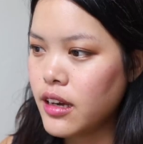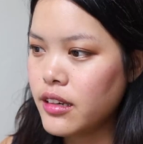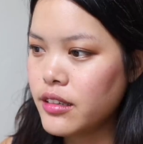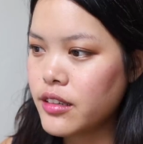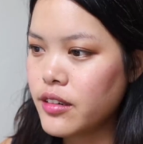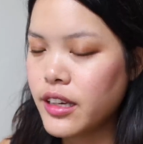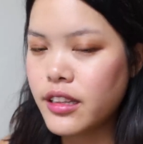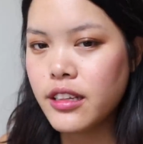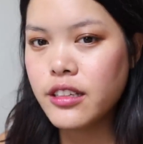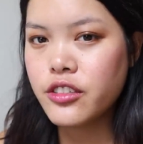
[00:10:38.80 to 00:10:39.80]
I don't know. I
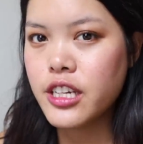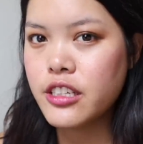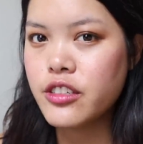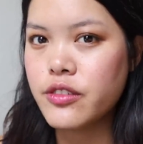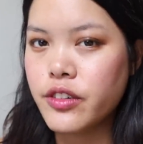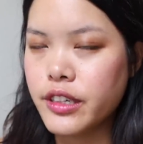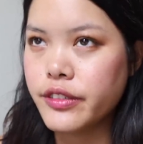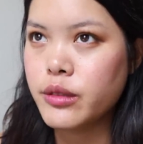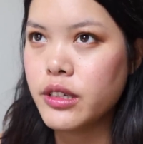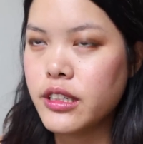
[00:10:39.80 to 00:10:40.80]
think it changes for
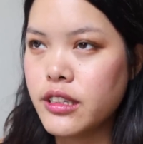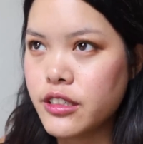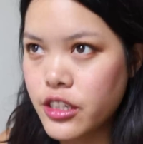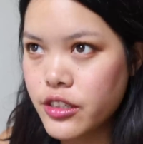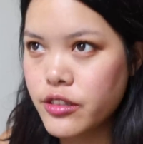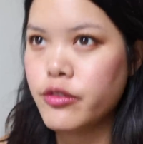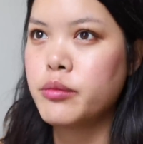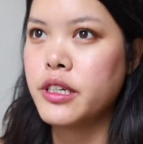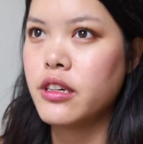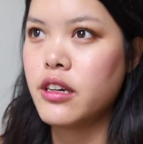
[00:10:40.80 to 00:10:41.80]
everyone. It changes for
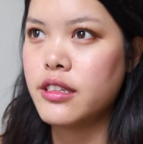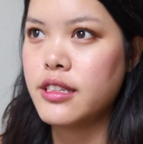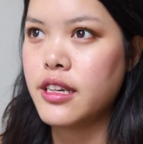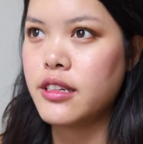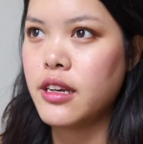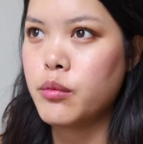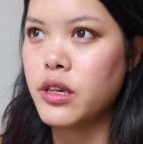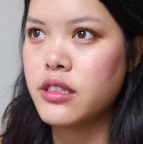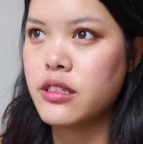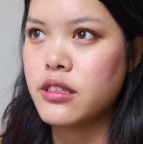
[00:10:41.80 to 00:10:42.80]
me on a day to day
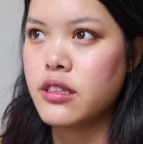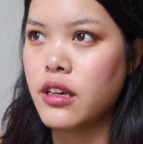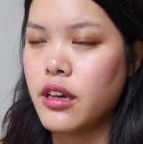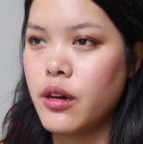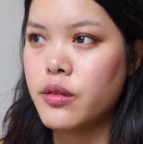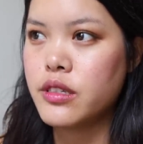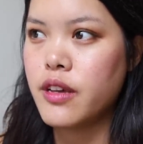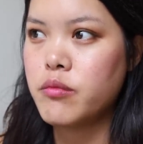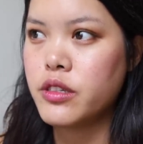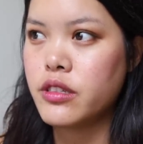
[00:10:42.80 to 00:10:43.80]
basis. Like, I always
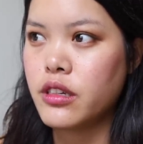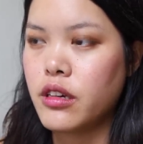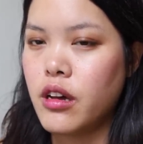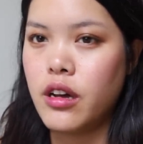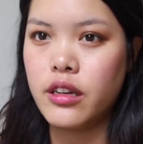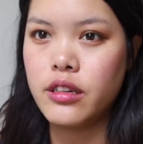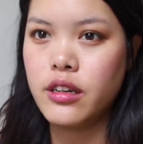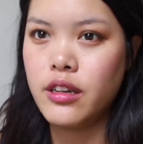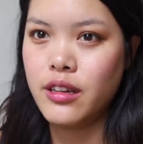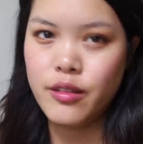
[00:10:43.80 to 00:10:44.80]
have music on.
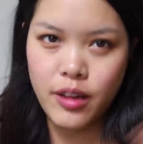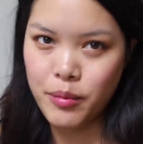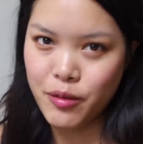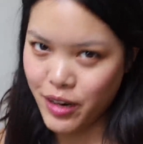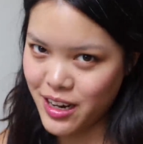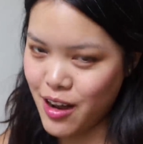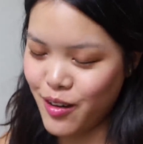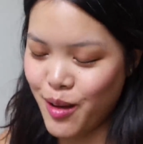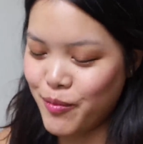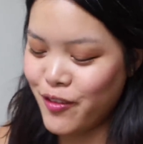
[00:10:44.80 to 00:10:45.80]
I mean, right
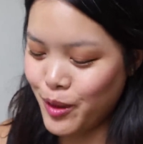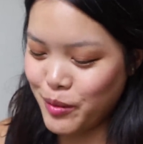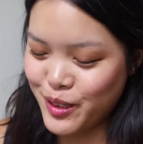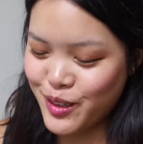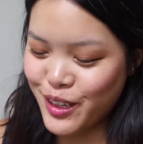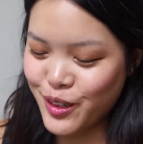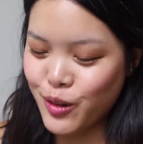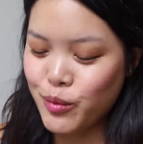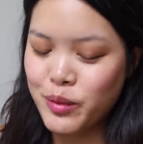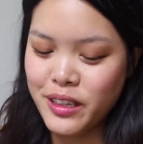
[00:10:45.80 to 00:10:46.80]
now I'm filming, so I
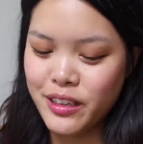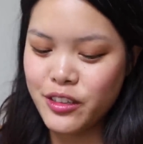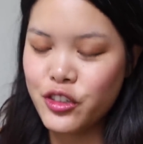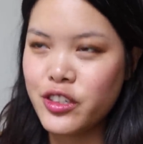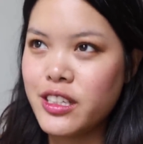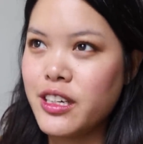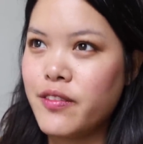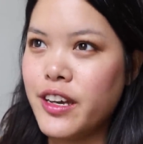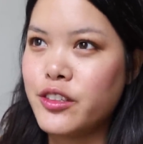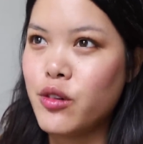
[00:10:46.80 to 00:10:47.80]
don't, but usually
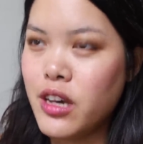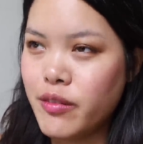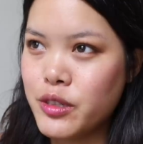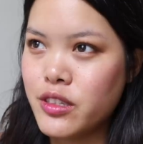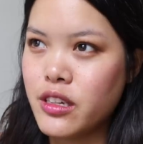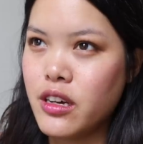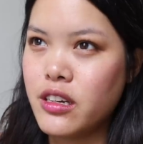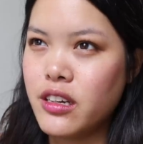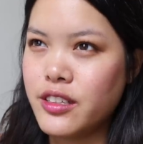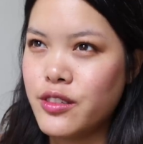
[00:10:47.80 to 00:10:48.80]
if I don't have music
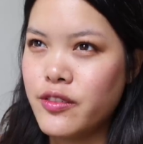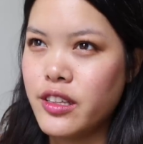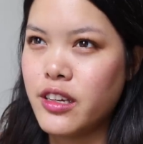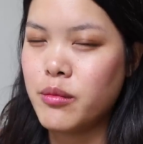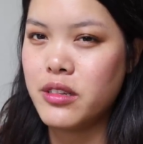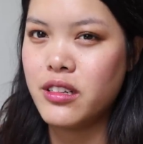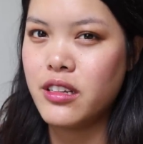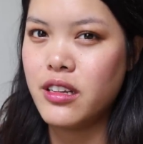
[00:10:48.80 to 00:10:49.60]
on, I just feel like I'm in